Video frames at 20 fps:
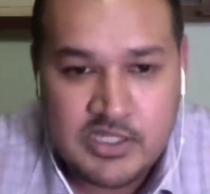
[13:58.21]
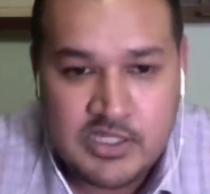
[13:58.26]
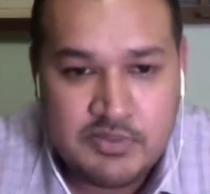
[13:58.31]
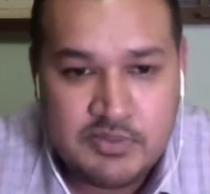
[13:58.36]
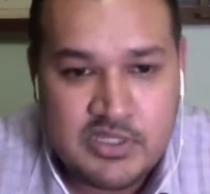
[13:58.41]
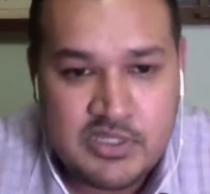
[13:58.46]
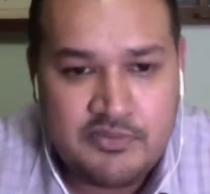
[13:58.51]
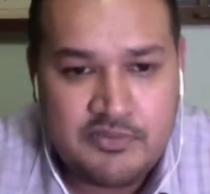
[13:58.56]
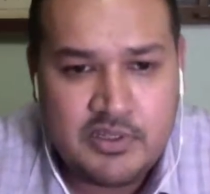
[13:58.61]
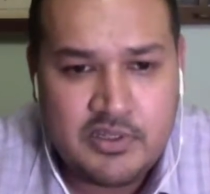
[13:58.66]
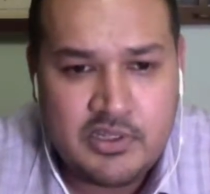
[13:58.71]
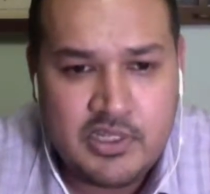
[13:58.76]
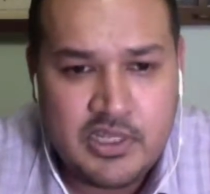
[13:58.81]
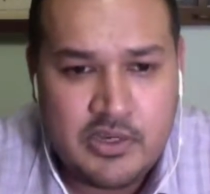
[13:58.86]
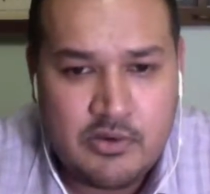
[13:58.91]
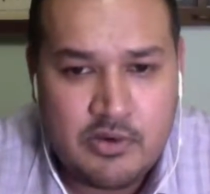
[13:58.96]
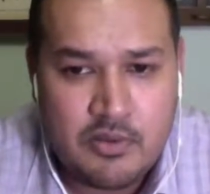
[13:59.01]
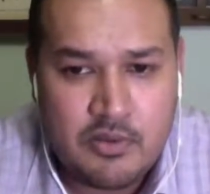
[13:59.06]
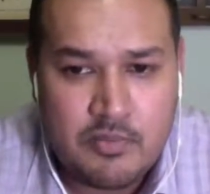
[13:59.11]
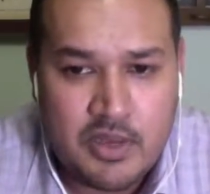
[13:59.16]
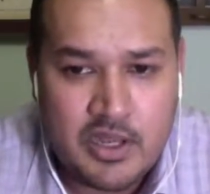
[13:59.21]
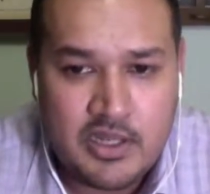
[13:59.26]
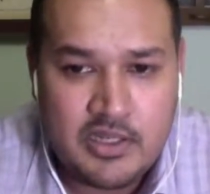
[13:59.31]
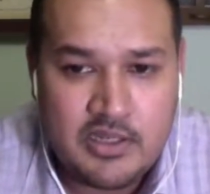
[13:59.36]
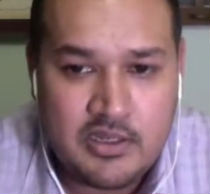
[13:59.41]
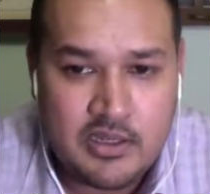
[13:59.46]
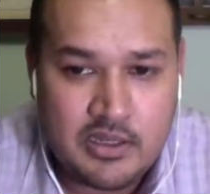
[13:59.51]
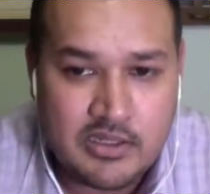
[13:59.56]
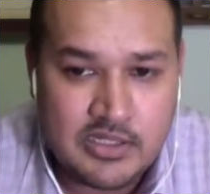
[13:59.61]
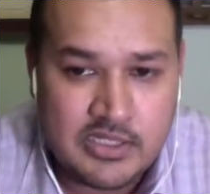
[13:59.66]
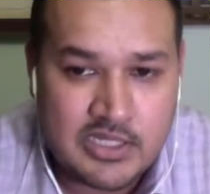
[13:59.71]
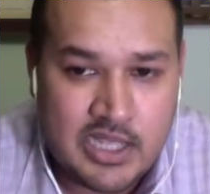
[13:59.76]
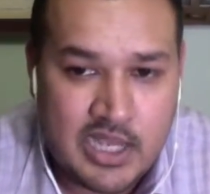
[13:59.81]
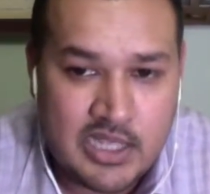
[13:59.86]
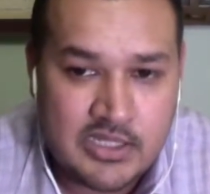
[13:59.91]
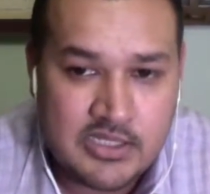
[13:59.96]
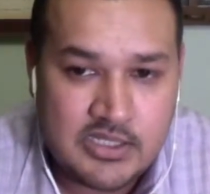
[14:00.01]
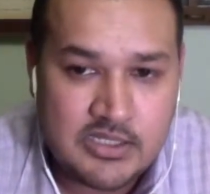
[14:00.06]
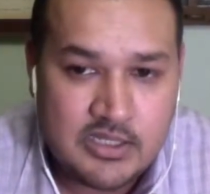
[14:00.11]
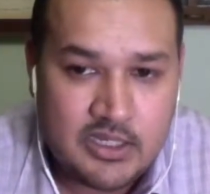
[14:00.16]
specifically Cremant
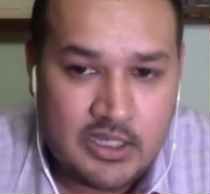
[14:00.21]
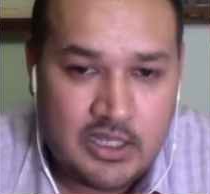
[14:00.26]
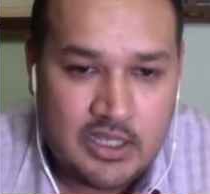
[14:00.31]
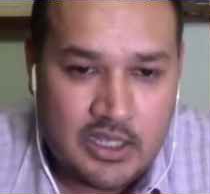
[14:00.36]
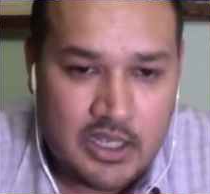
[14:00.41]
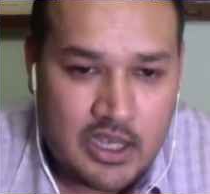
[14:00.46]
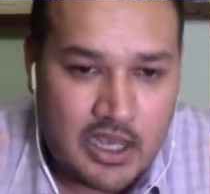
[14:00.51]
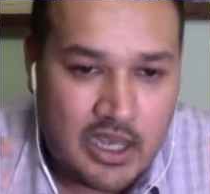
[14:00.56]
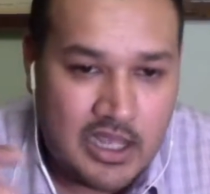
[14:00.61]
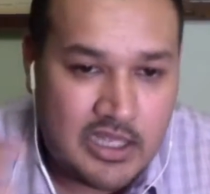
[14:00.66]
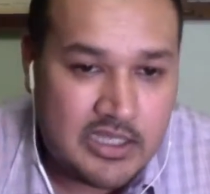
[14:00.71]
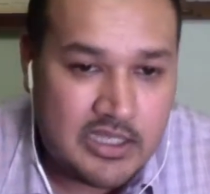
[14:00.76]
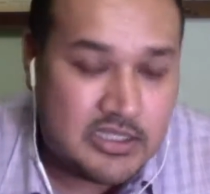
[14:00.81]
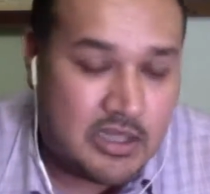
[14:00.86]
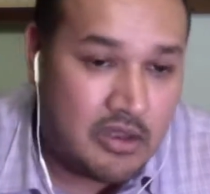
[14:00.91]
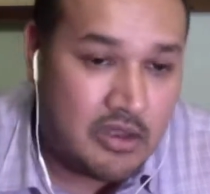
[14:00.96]
d'Alsace, is